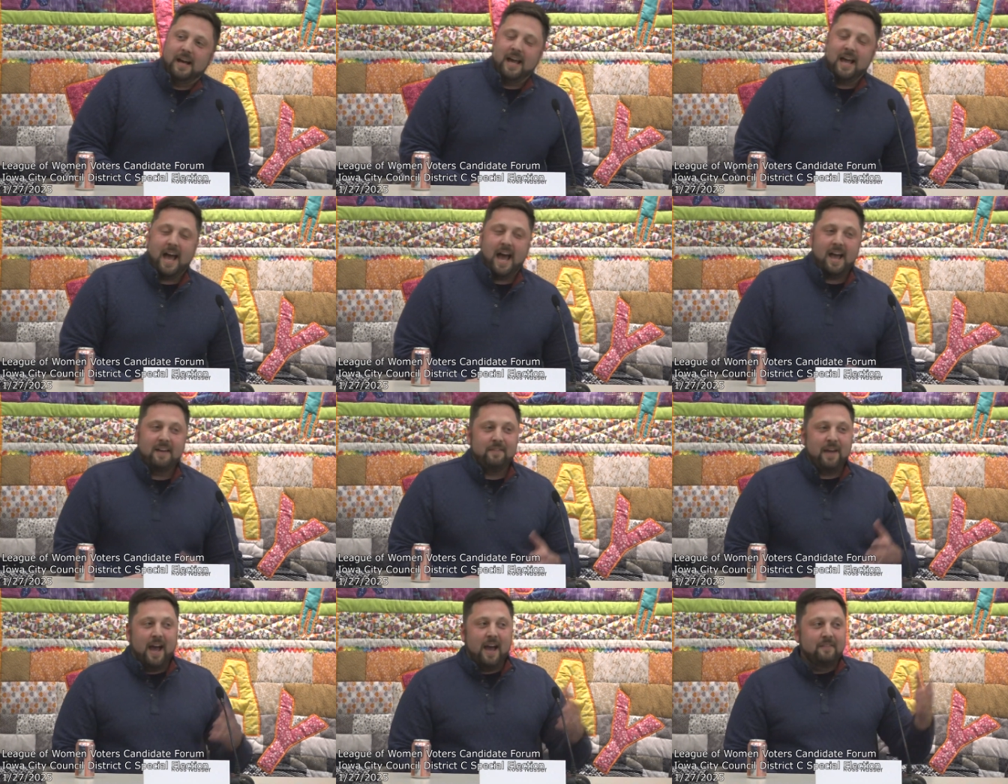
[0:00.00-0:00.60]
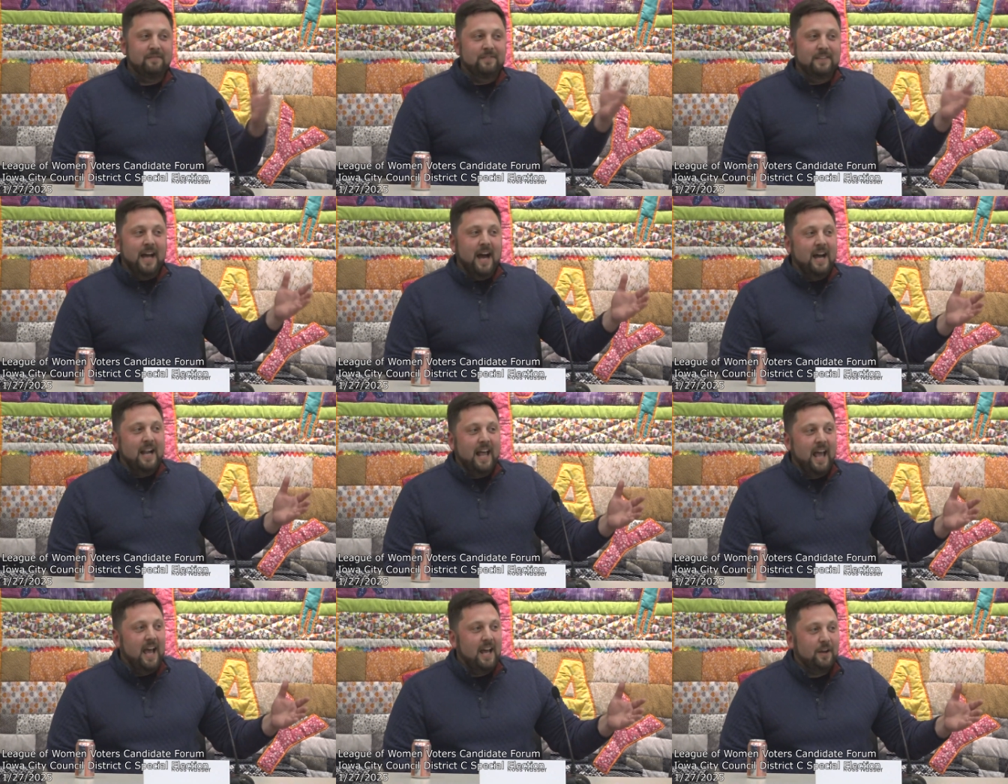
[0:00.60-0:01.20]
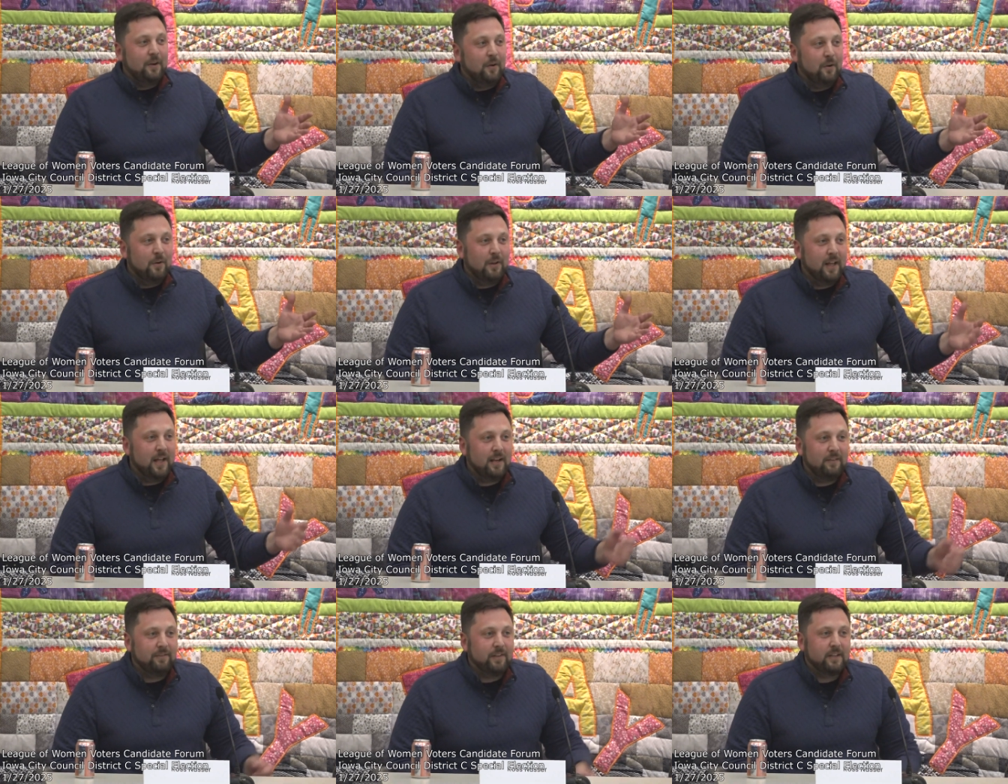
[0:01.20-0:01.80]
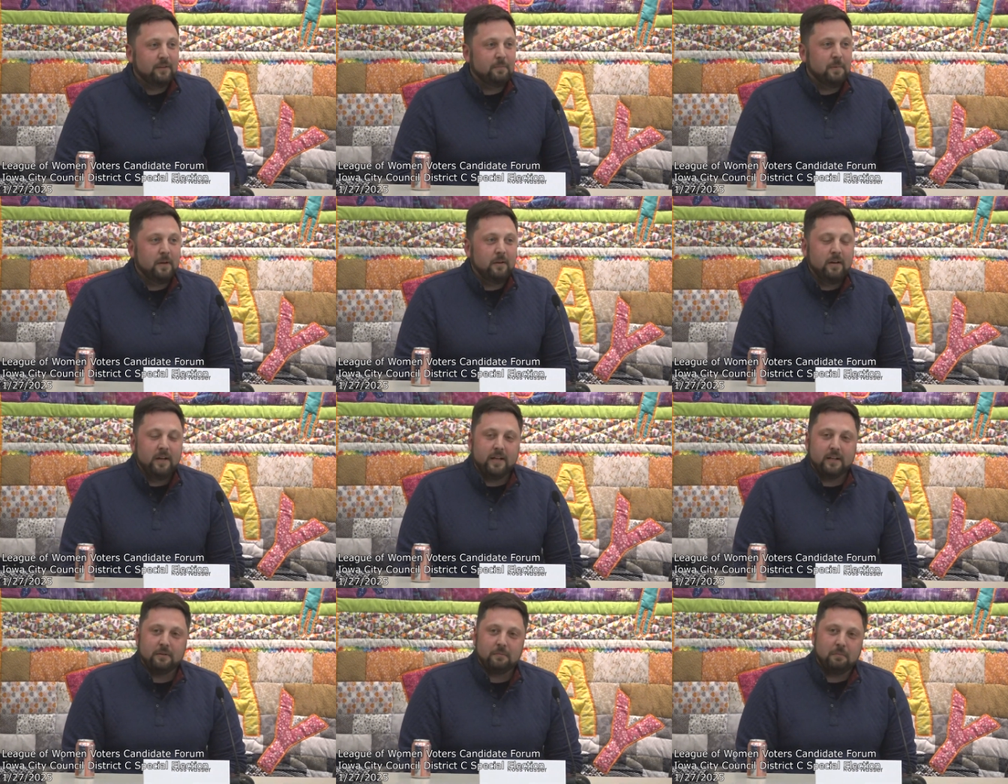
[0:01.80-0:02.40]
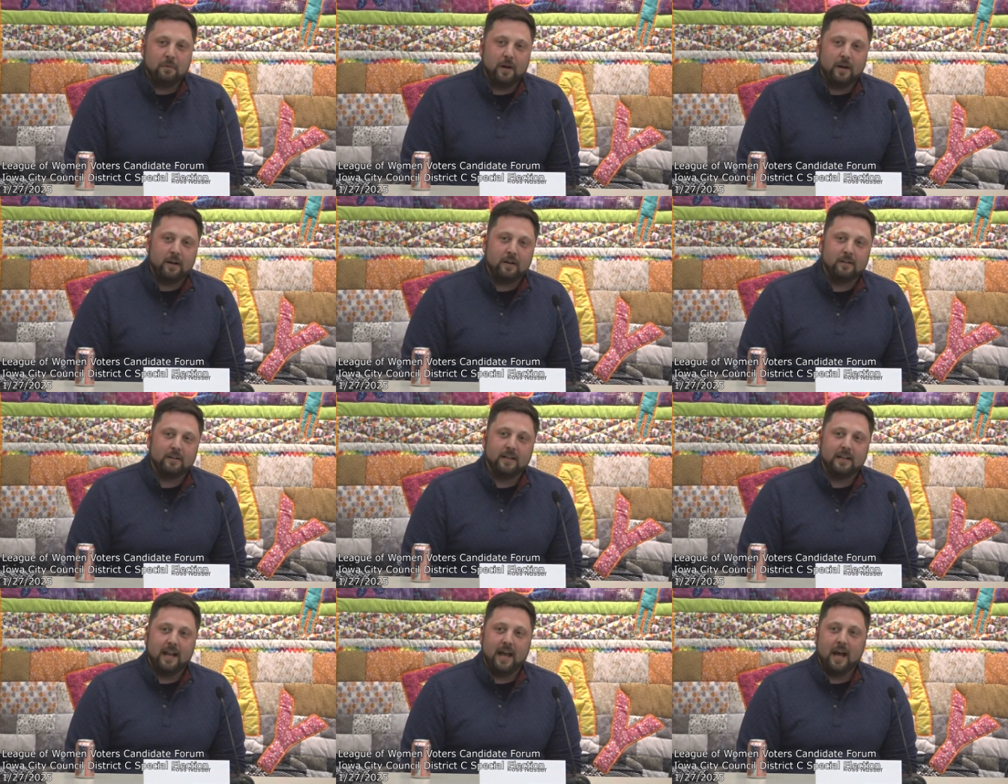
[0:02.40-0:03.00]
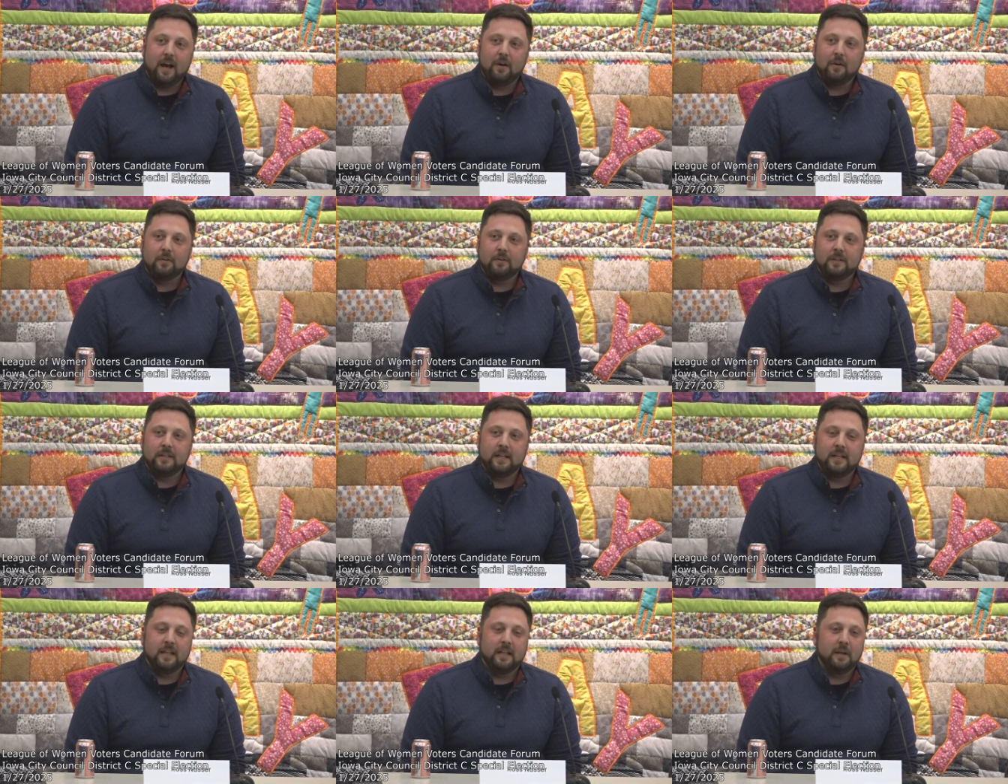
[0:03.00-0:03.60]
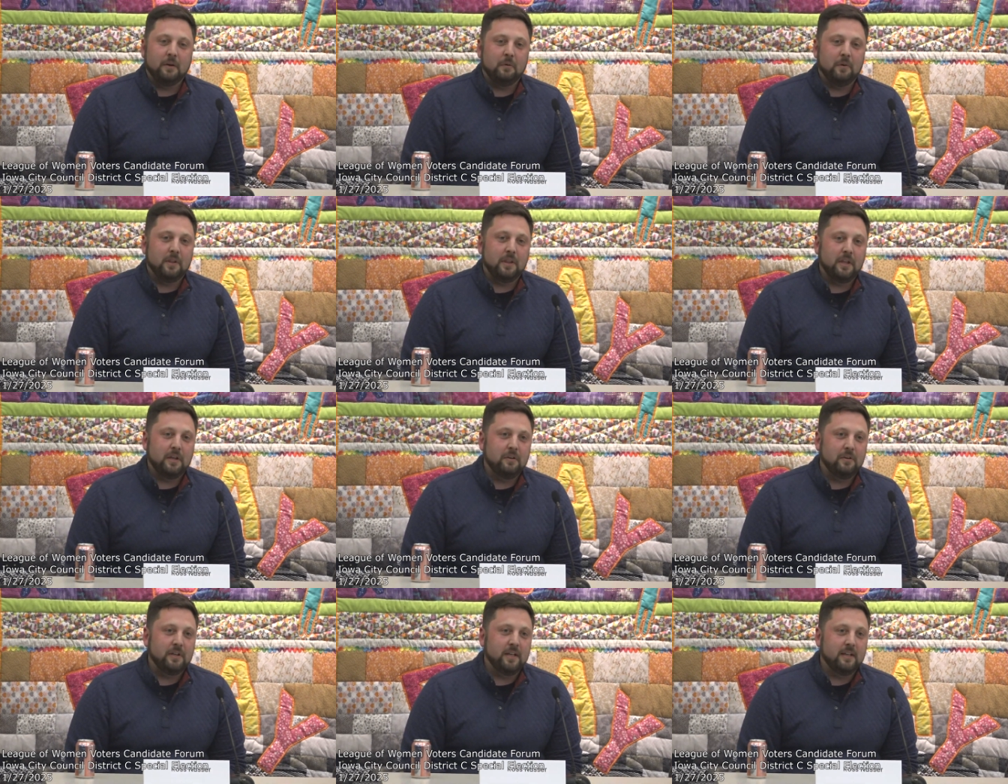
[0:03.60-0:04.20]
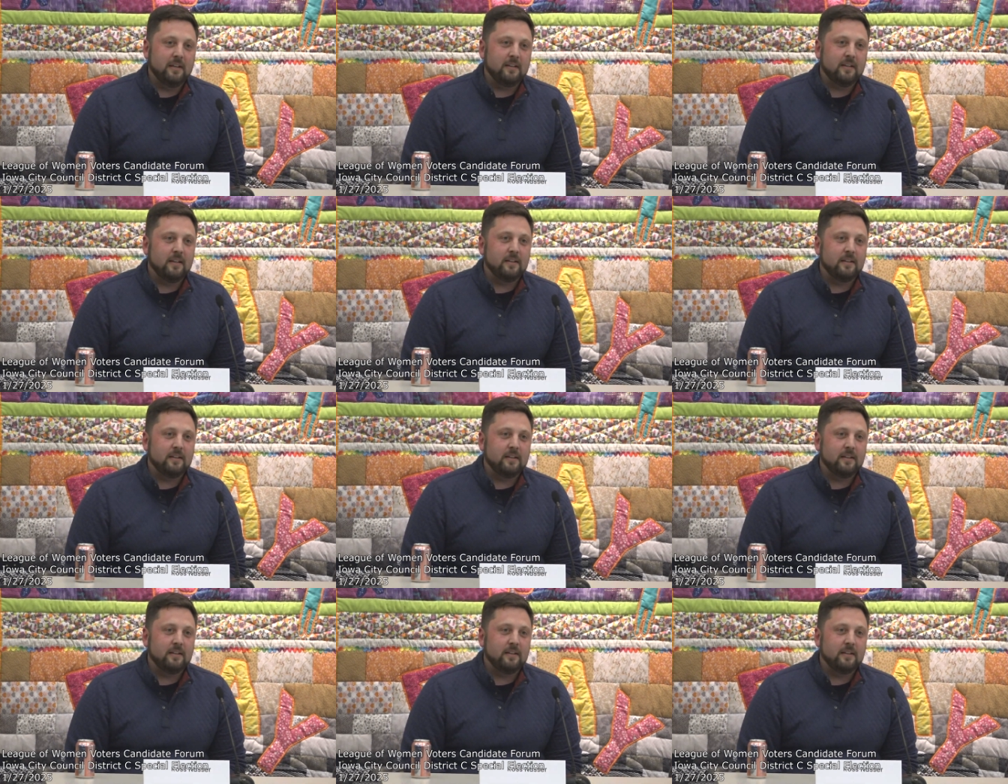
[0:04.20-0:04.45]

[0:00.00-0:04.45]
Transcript: I've not had a whole lot of experience prior to now dealing with unions.